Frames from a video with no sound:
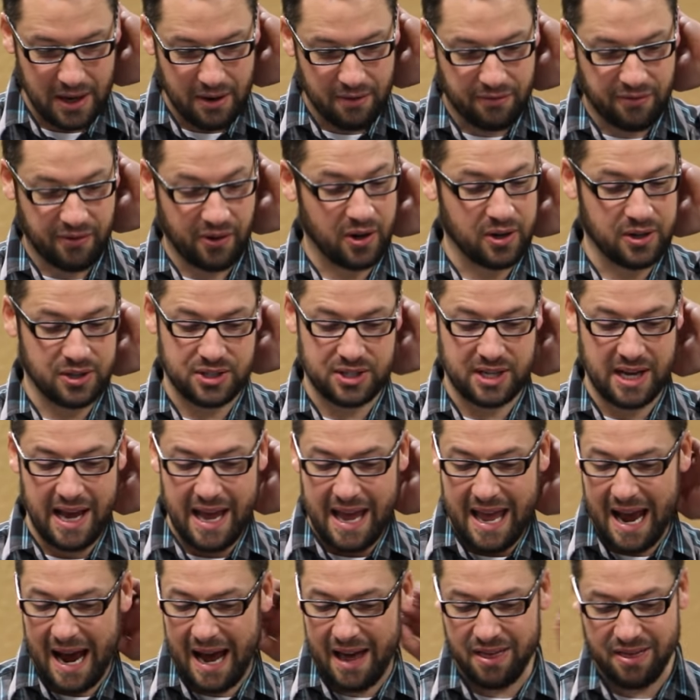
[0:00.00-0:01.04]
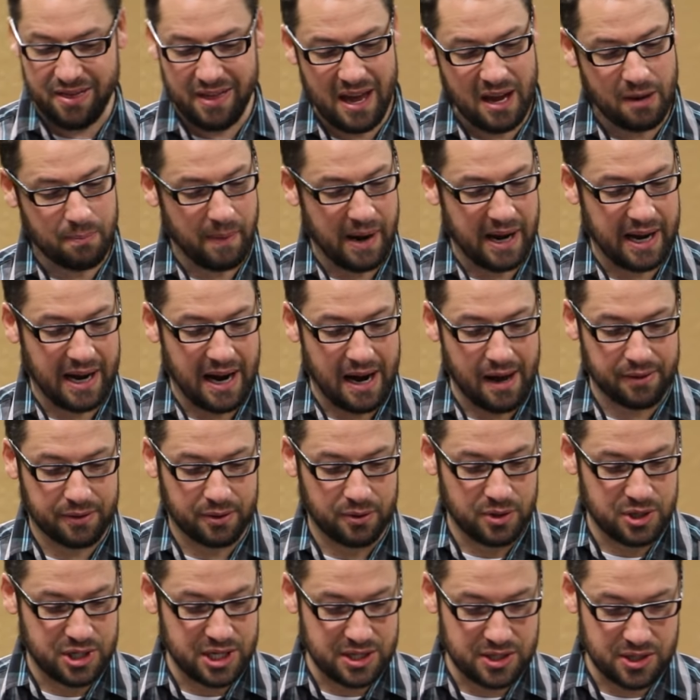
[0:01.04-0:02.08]
First, I thank my God
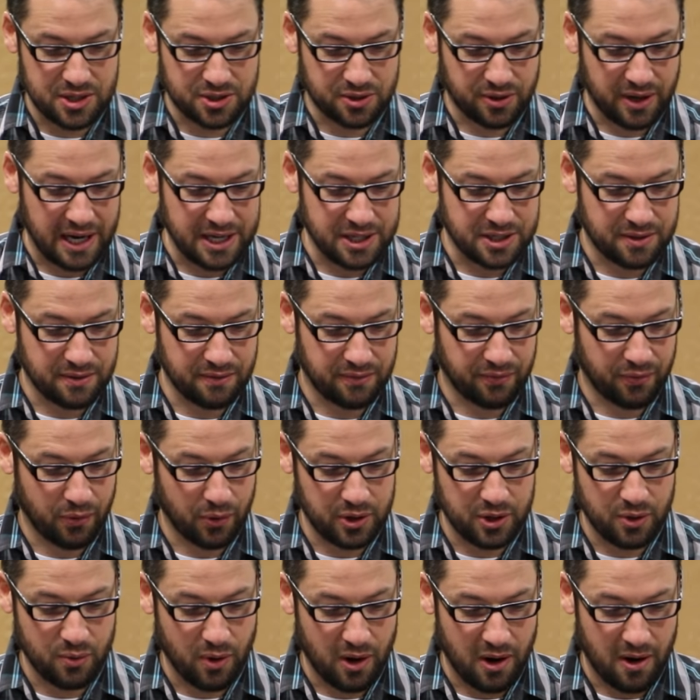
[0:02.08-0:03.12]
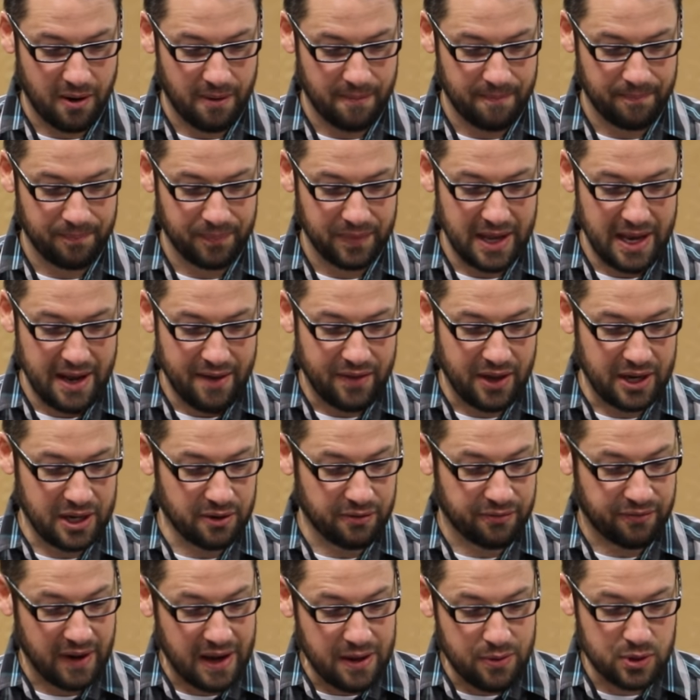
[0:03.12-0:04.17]
through Jesus Christ for you all, that
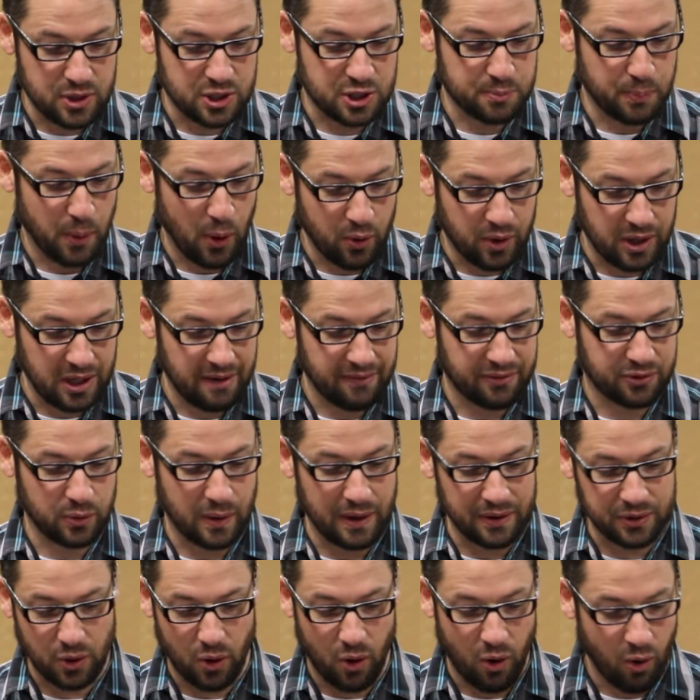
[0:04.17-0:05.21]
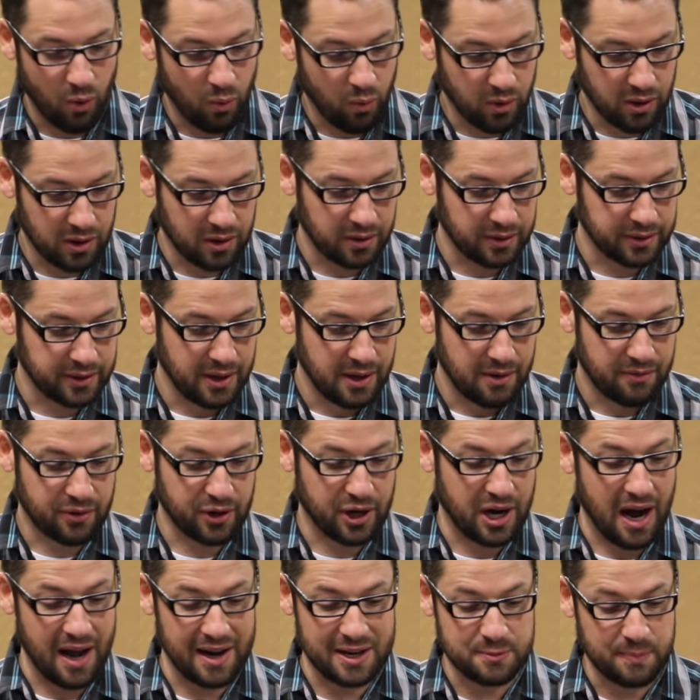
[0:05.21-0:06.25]
your faith is spoken of throughout the whole world. For
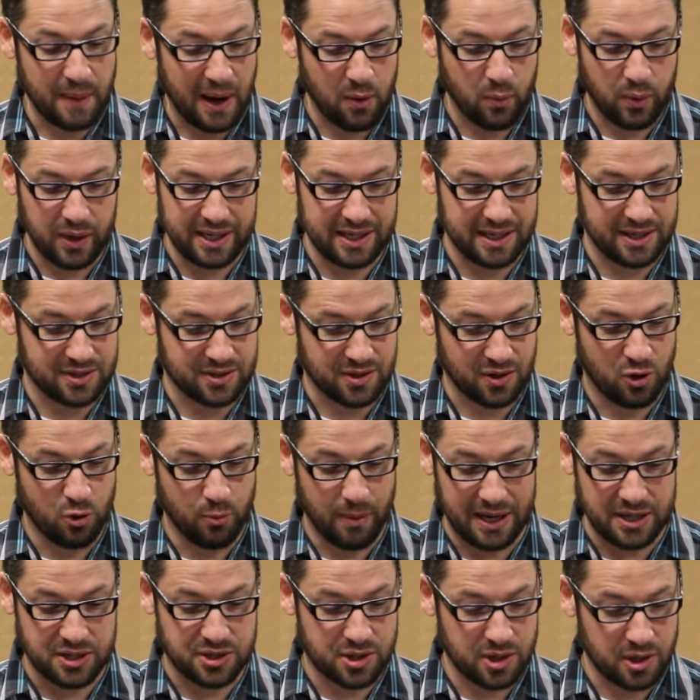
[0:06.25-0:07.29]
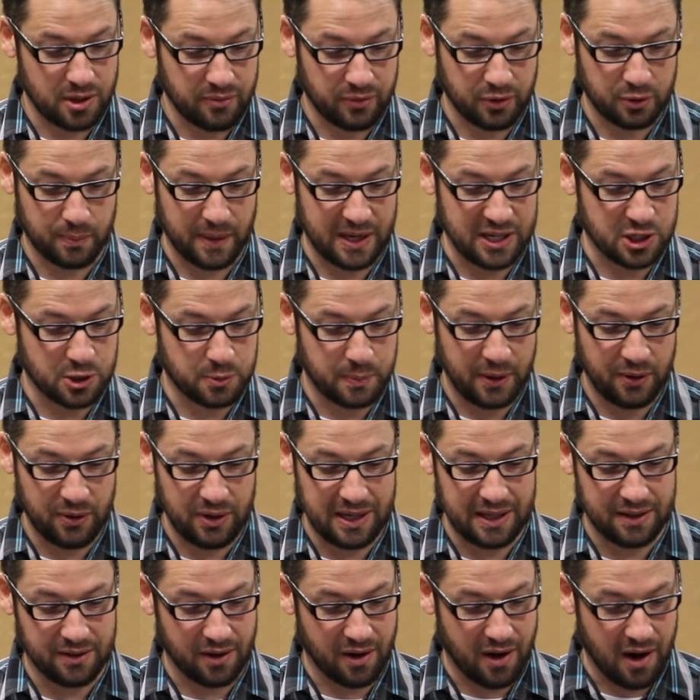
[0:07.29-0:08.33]
God is my witness, whom I serve with my
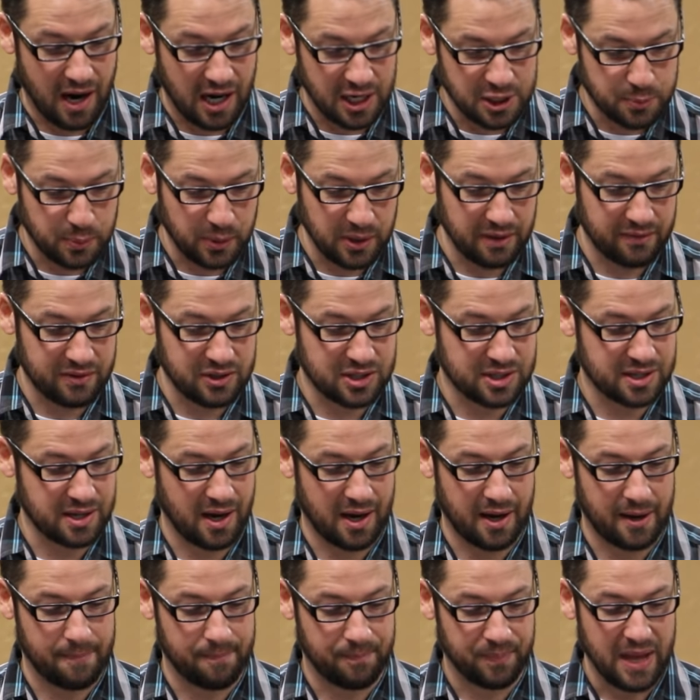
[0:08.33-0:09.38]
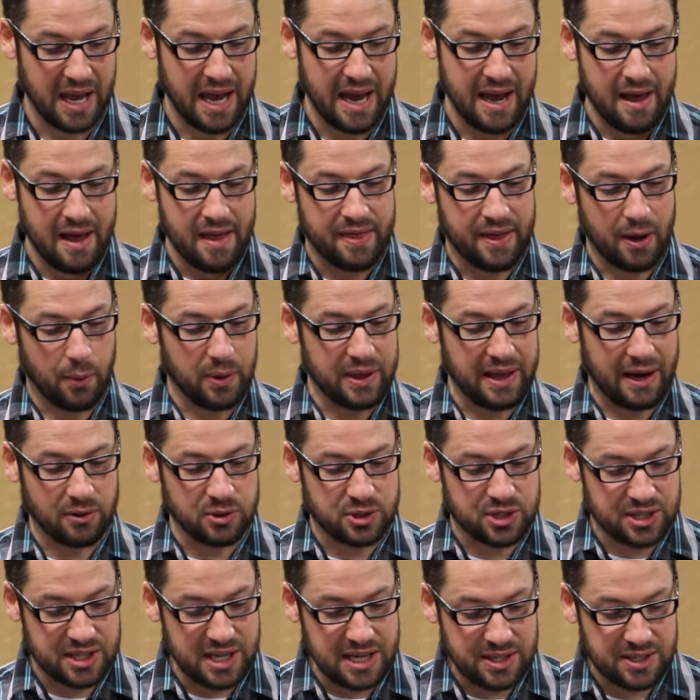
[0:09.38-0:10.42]
spirit in the gospel of his Son, that
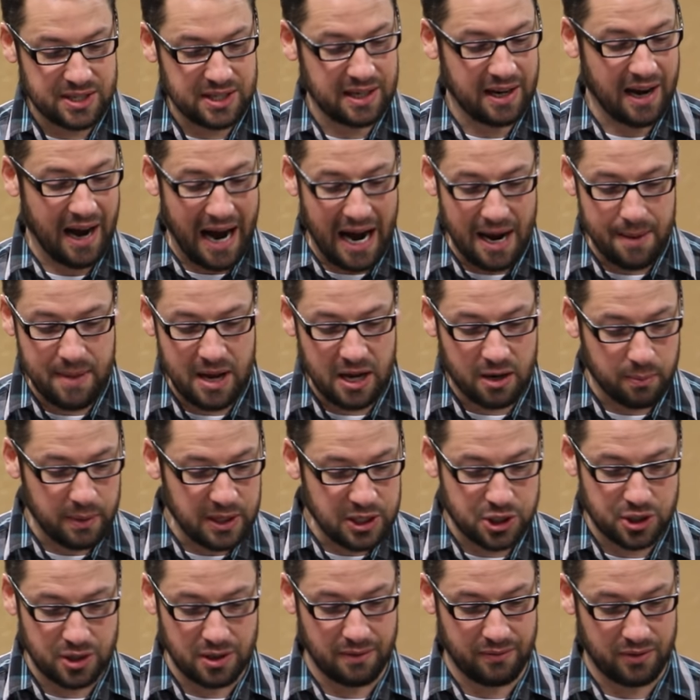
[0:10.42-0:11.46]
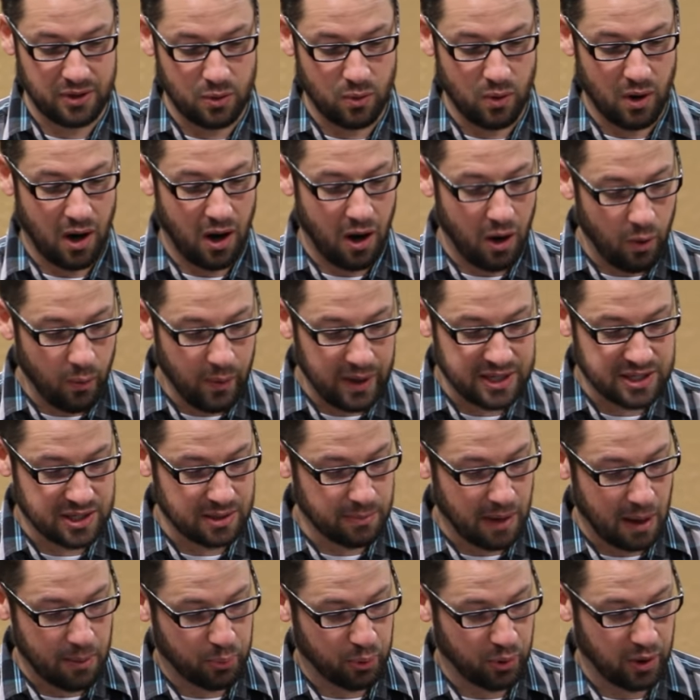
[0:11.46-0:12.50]
without ceasing I make mention of you always
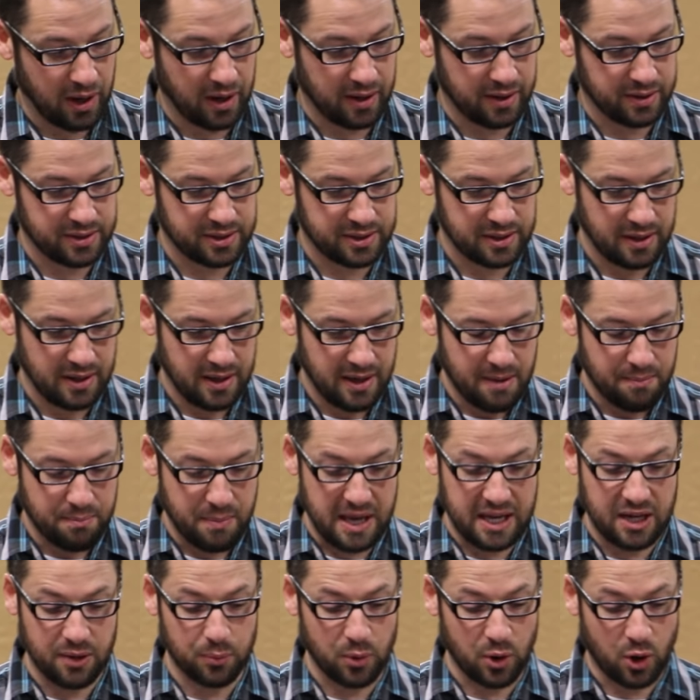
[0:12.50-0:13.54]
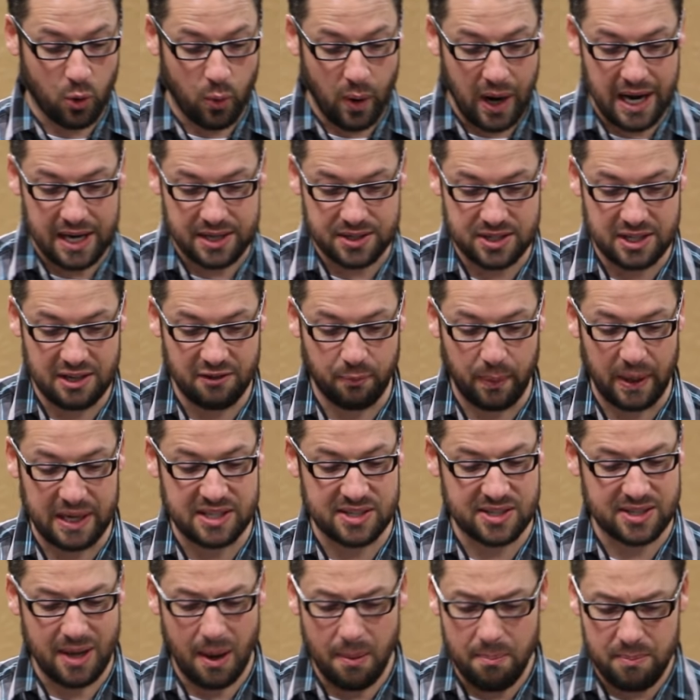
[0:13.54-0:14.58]
in my prayers, making request if by
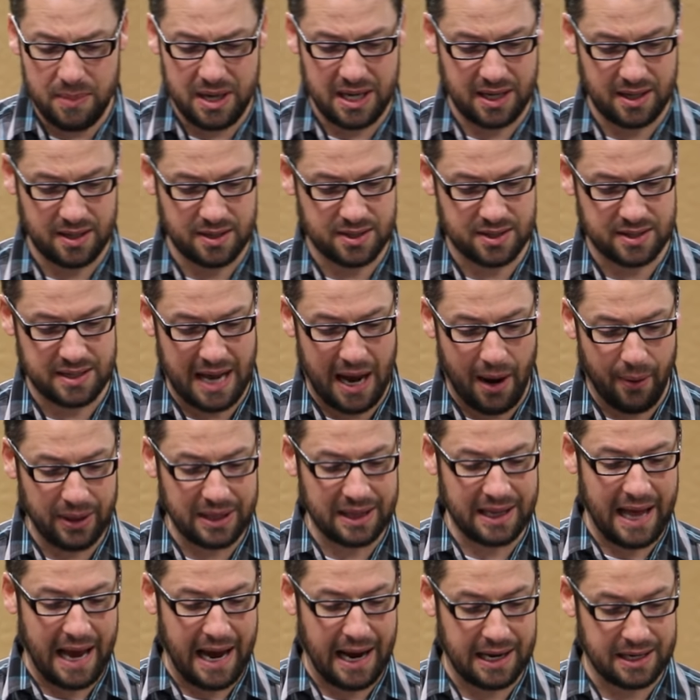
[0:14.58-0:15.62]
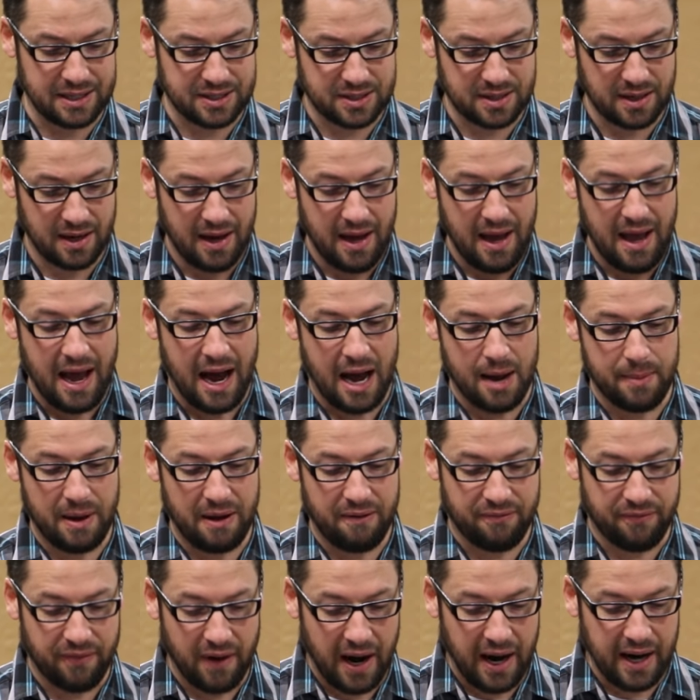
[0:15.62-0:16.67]
some means, now at last, I
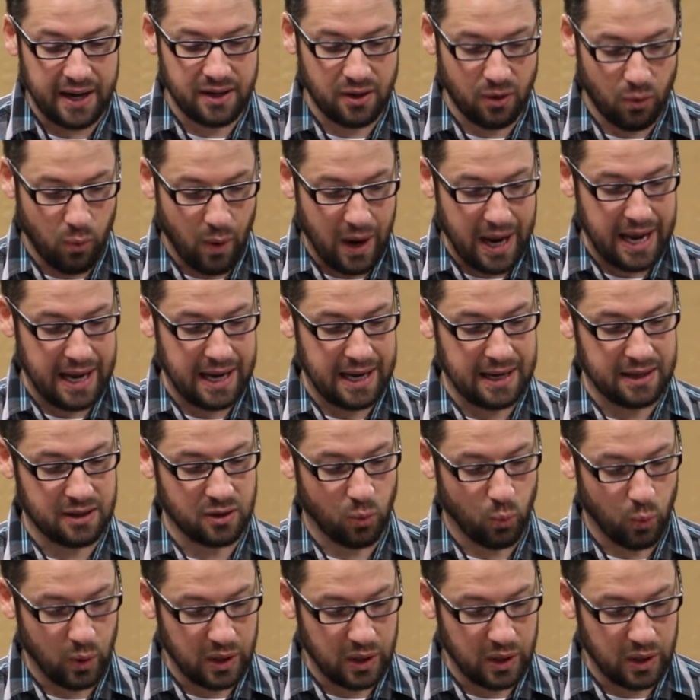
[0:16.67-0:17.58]
may find a way in the